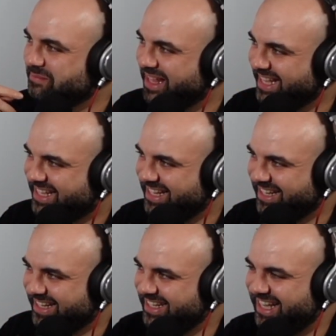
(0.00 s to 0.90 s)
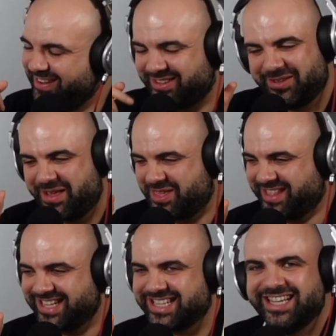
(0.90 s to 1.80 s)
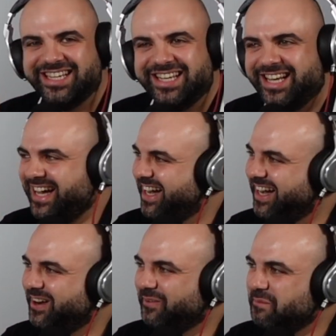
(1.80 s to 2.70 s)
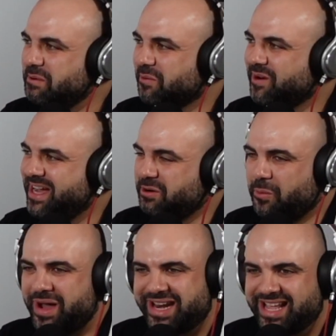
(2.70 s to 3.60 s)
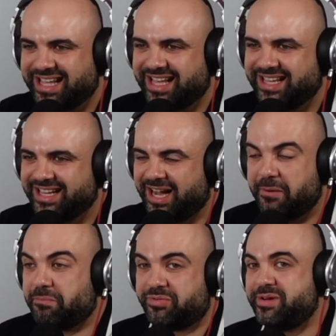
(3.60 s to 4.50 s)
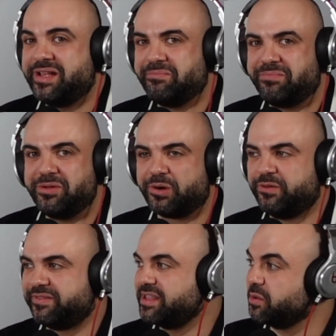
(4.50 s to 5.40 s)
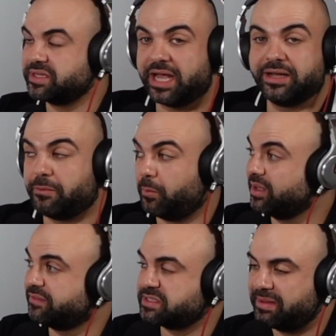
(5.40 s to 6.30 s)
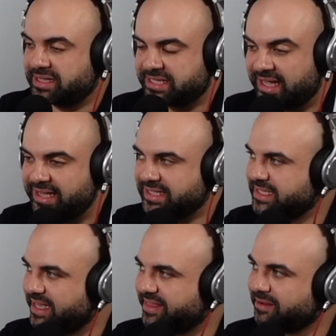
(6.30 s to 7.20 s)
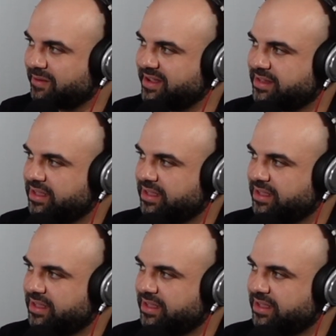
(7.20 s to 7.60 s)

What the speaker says: Like, I'm going to mention this. We were at a wedding, a pretty beautiful venue. One of his biggest clients, I think, right?